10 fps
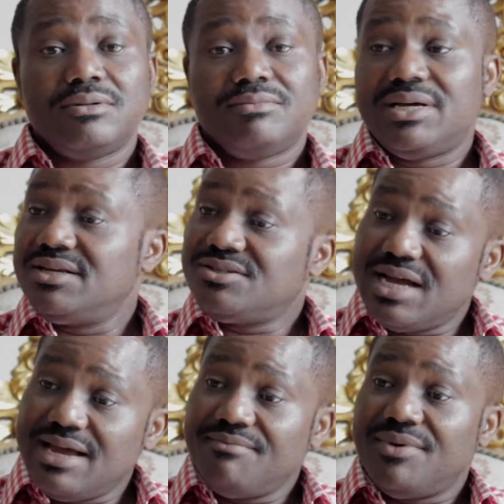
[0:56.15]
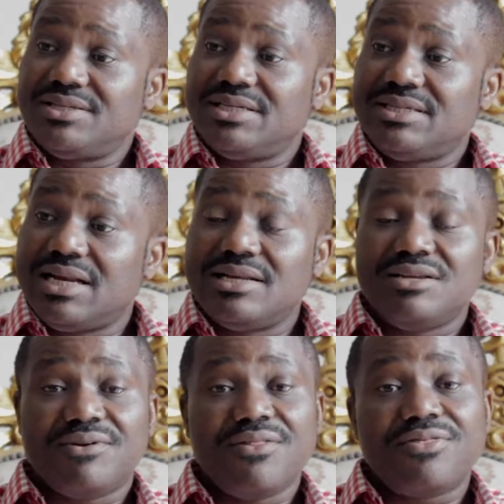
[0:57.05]
But this time is entirely
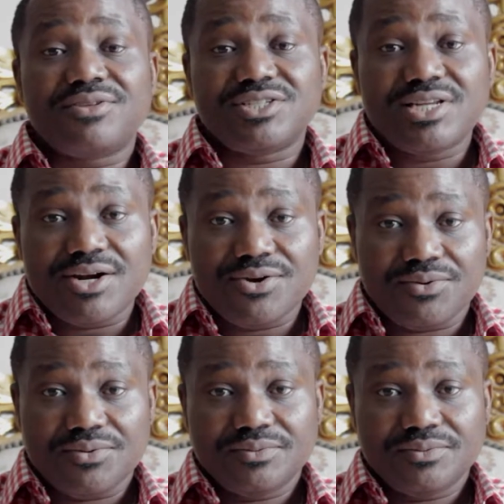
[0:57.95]
different scenario